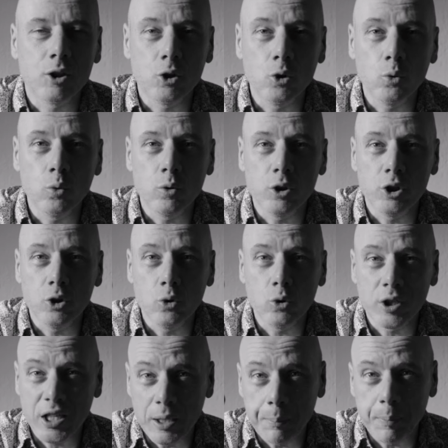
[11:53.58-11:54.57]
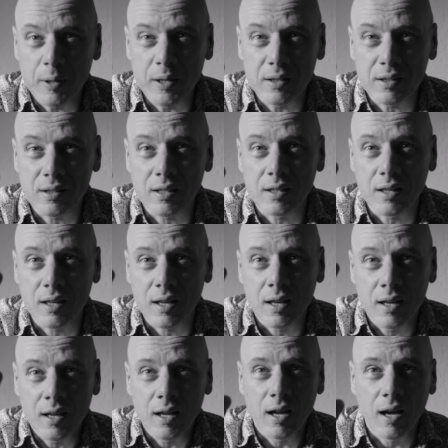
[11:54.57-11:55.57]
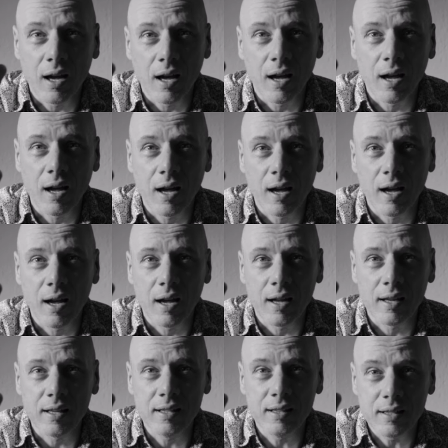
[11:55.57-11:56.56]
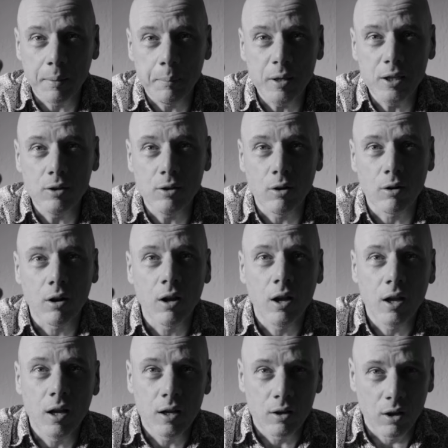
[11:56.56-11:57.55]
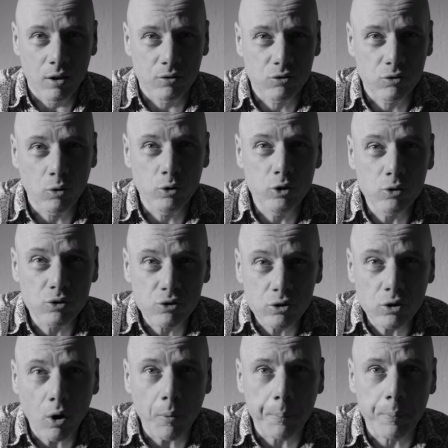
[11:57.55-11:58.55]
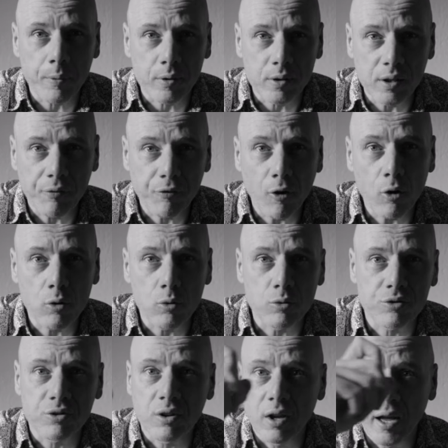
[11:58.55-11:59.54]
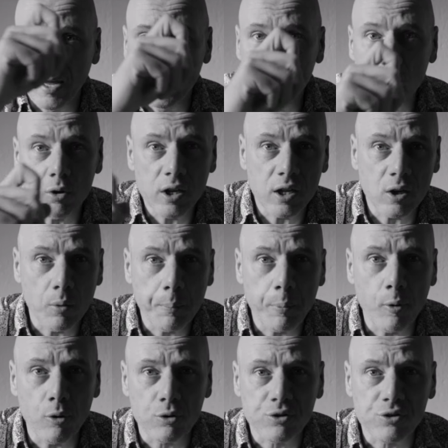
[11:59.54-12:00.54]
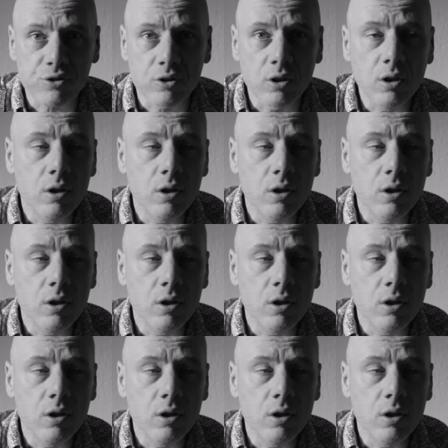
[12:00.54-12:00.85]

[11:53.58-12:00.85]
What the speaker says: you keep it in the middle, so you stop the focus and you recompose.